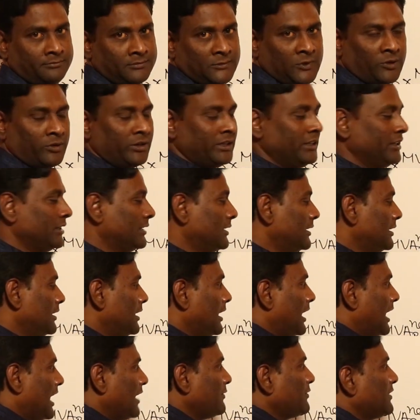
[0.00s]
Okay.
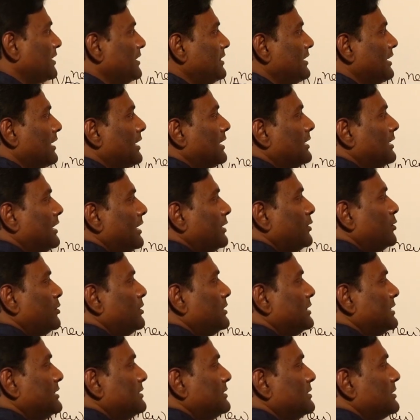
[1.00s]
After that, like, you know,
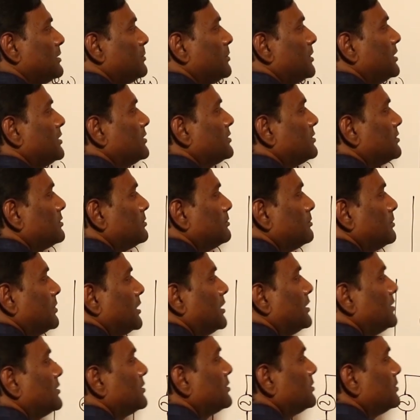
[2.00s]
this is the
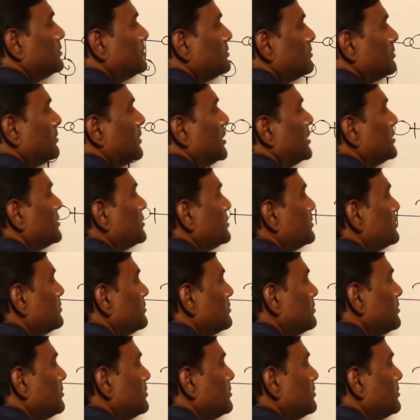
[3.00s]
bus.